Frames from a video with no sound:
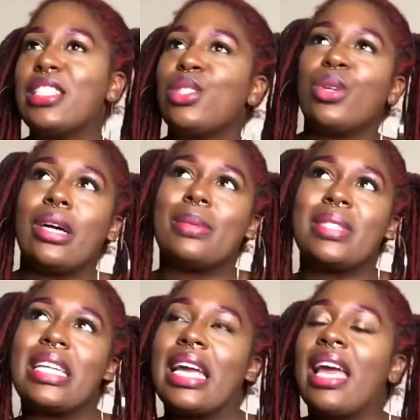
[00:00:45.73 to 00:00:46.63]
you know what I'm
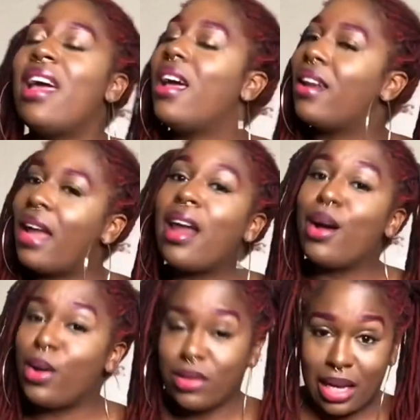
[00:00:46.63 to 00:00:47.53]
saying? Not a
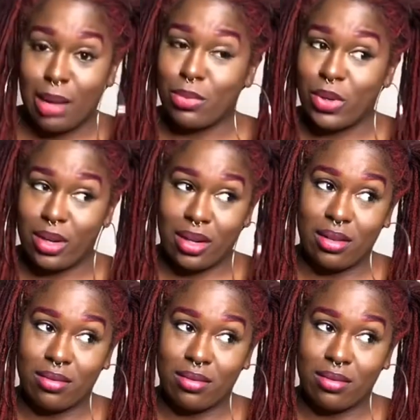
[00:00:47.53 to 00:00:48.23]
whole lot more though.